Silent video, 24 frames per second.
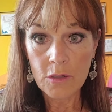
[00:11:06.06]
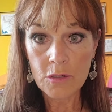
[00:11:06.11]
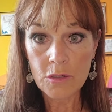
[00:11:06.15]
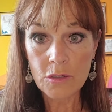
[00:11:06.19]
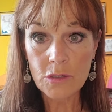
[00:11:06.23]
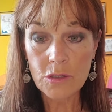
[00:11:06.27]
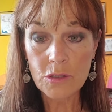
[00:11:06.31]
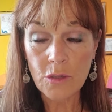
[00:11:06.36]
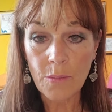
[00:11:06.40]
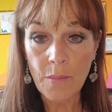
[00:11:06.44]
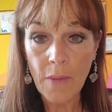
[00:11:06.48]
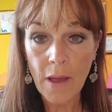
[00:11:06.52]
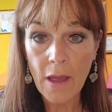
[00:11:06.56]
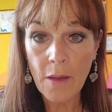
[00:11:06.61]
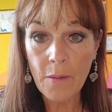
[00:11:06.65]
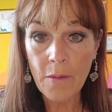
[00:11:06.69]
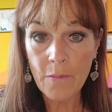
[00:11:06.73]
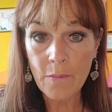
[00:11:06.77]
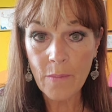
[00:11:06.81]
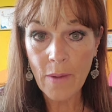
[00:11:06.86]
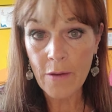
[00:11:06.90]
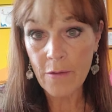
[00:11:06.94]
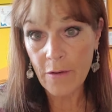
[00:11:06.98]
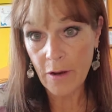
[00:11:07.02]
So my
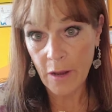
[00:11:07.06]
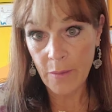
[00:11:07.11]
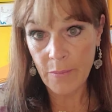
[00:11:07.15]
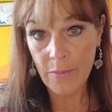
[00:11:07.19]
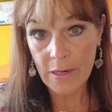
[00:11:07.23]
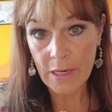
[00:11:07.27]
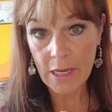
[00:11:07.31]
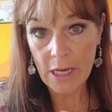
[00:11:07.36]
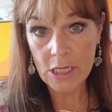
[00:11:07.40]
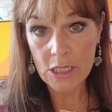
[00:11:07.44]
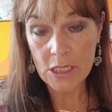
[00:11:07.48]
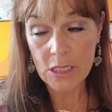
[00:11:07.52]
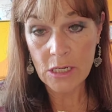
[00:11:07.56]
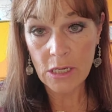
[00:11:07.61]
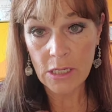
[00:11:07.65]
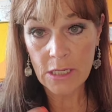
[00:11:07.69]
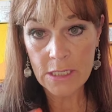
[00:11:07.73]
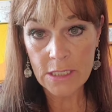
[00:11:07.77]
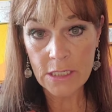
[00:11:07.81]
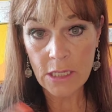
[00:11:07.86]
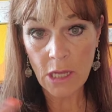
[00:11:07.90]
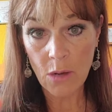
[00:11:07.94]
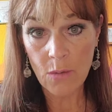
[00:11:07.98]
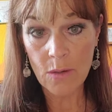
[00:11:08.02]
recommendation
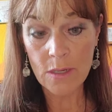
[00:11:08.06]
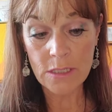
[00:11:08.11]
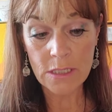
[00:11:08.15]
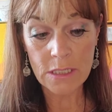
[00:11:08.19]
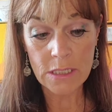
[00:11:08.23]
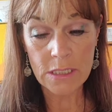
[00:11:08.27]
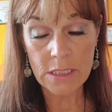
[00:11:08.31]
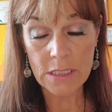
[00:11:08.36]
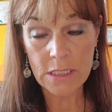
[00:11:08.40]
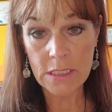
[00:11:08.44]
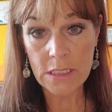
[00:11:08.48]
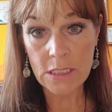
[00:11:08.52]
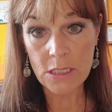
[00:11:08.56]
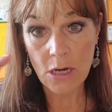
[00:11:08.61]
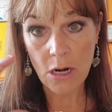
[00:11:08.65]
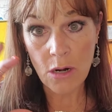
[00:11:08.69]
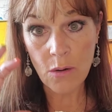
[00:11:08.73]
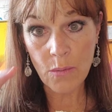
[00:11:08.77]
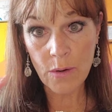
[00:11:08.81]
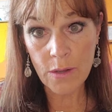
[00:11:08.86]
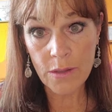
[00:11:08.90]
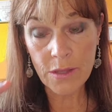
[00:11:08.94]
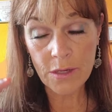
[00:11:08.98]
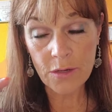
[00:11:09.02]
is always to start
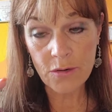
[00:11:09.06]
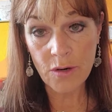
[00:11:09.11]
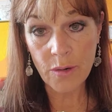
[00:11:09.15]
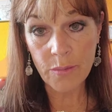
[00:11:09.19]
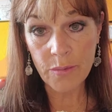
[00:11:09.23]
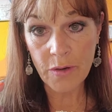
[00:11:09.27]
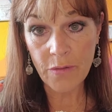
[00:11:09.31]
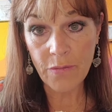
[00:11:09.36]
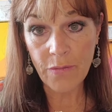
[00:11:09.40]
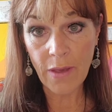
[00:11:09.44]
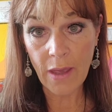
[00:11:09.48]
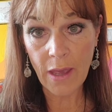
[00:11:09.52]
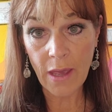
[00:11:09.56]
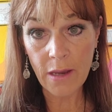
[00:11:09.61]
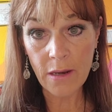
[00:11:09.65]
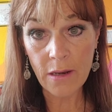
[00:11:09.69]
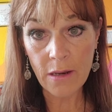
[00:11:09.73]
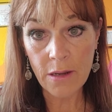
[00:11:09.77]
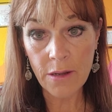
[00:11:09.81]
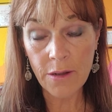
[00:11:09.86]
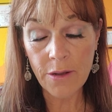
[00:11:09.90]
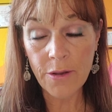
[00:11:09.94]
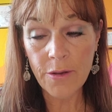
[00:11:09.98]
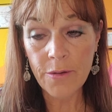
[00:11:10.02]
with the
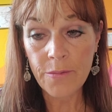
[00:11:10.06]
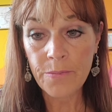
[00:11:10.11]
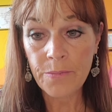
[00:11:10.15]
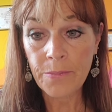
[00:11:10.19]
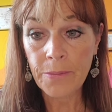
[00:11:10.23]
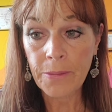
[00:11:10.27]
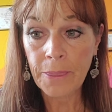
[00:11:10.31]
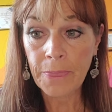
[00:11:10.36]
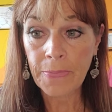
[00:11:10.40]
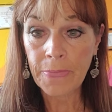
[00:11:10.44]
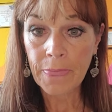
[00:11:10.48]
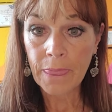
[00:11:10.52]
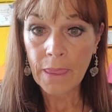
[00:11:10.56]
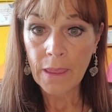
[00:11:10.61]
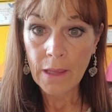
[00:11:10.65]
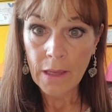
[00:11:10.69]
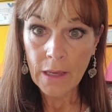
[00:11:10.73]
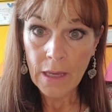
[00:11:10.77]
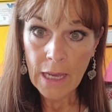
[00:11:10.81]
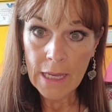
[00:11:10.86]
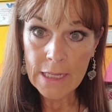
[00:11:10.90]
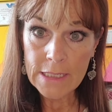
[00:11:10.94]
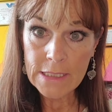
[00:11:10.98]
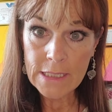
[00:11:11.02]
tryptophan
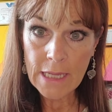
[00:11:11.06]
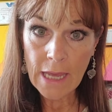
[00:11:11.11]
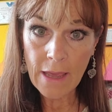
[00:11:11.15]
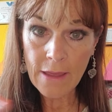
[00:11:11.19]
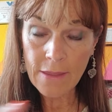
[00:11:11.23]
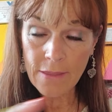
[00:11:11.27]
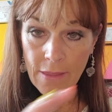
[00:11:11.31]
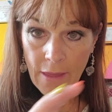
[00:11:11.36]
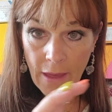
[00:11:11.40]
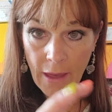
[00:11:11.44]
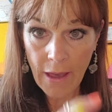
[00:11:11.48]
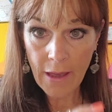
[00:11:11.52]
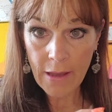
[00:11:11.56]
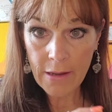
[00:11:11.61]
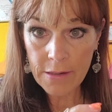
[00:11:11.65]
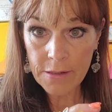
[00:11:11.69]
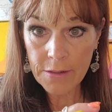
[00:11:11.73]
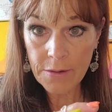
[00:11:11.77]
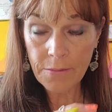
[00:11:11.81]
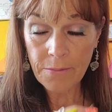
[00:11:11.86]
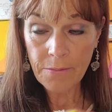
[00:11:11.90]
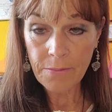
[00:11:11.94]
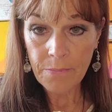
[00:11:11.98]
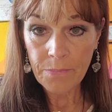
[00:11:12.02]
and take that.
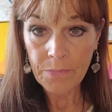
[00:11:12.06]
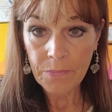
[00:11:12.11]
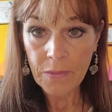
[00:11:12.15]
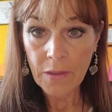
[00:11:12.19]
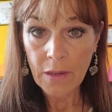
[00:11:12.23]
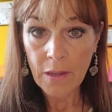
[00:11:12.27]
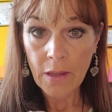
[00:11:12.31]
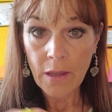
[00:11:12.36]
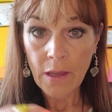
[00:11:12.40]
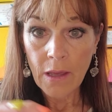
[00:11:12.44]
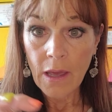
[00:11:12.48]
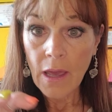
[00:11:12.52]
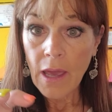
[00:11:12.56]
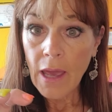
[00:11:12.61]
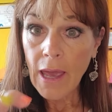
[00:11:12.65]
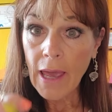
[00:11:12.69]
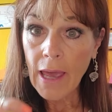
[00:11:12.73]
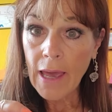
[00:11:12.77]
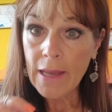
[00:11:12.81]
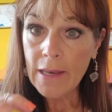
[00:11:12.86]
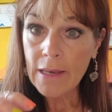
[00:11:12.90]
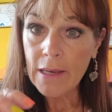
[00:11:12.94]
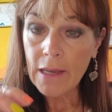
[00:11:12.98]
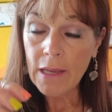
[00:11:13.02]

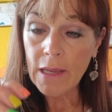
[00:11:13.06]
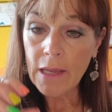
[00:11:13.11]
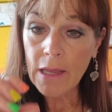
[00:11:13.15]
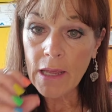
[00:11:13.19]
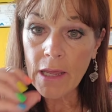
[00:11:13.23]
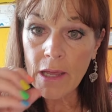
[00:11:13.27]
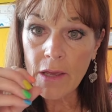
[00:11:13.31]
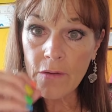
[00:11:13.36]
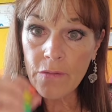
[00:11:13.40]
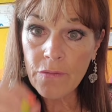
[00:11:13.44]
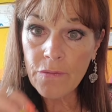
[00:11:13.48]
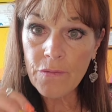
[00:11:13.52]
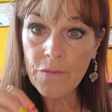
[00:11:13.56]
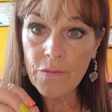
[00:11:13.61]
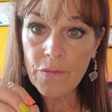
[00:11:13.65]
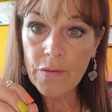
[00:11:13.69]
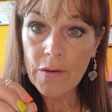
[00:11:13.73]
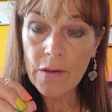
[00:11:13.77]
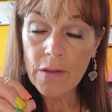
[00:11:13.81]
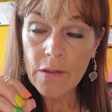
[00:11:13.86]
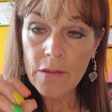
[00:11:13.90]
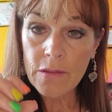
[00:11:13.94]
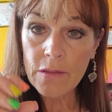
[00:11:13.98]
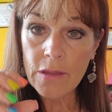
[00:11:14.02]
And if
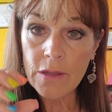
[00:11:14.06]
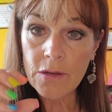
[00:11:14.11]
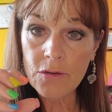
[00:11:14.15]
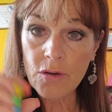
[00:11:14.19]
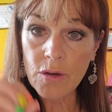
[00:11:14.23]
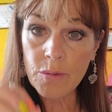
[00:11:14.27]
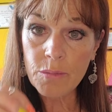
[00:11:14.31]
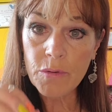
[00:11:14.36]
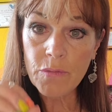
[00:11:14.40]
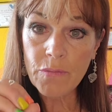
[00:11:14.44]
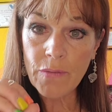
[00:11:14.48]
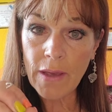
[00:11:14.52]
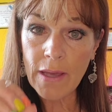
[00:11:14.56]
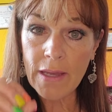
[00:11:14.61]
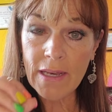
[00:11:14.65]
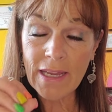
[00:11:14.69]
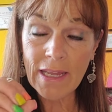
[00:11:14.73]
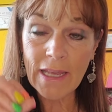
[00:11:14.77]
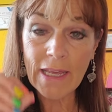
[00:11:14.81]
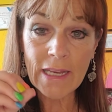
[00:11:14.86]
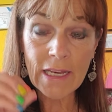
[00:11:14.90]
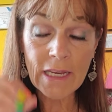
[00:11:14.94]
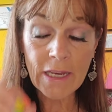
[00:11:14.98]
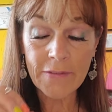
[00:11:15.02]
the tryptophan
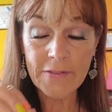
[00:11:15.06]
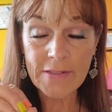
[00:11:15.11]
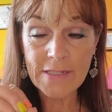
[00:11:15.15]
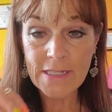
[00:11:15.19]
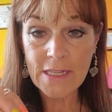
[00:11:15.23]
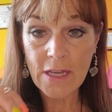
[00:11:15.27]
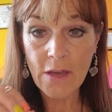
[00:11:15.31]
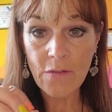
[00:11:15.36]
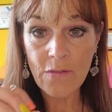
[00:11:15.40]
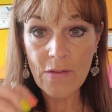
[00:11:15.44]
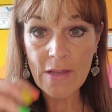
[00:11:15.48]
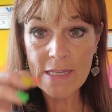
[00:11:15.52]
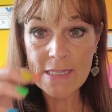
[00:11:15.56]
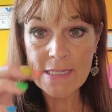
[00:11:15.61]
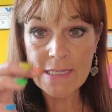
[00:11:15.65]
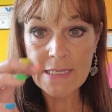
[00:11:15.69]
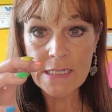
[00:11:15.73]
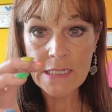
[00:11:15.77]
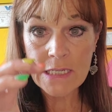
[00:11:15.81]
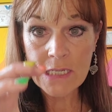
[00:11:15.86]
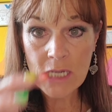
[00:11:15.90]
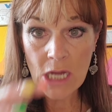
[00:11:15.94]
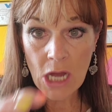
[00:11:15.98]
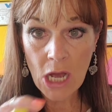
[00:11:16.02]
in and of itself is
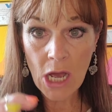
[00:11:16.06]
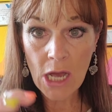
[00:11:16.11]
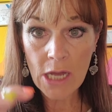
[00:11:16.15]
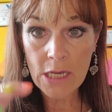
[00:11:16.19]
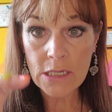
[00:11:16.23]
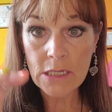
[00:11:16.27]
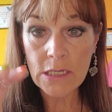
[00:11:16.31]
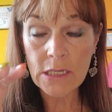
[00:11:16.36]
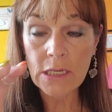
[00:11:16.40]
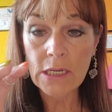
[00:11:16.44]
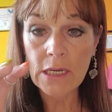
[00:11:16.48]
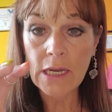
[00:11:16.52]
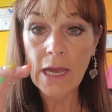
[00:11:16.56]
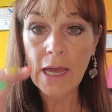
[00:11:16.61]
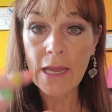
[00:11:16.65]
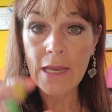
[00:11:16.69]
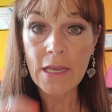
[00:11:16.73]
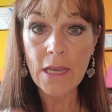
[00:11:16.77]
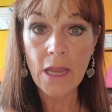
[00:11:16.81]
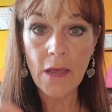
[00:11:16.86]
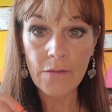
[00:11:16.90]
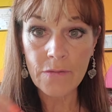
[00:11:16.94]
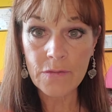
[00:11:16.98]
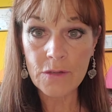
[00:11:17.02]
not
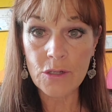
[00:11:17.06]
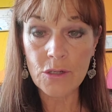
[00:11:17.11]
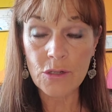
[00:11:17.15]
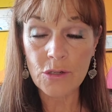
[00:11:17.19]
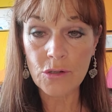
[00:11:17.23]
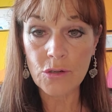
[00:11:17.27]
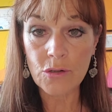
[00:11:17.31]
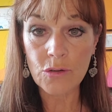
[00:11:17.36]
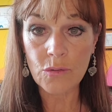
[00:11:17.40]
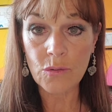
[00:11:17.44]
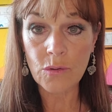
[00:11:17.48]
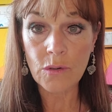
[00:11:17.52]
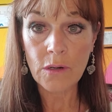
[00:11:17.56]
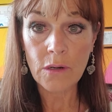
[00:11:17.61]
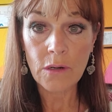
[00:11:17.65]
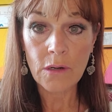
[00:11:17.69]
enough to